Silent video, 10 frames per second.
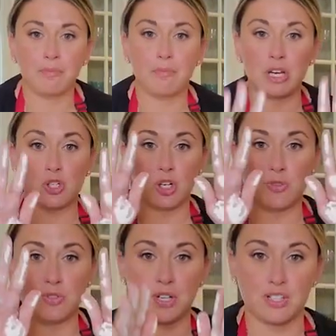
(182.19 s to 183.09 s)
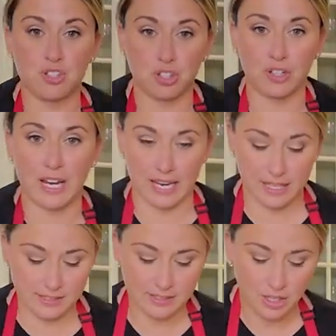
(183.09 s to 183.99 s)
Make sure you dust your
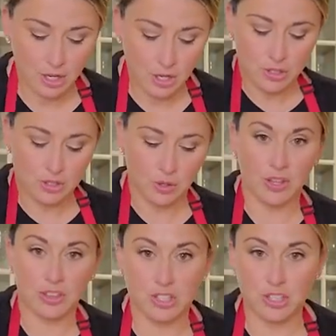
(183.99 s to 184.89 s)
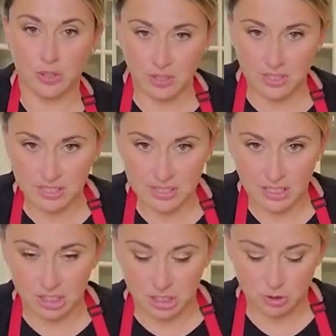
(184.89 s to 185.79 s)
hands so that the dough doesn't
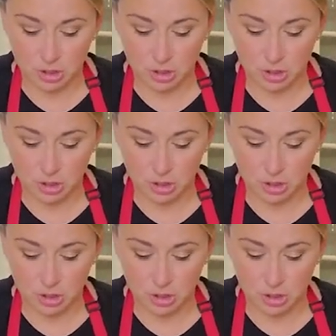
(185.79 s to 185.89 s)
stick to you,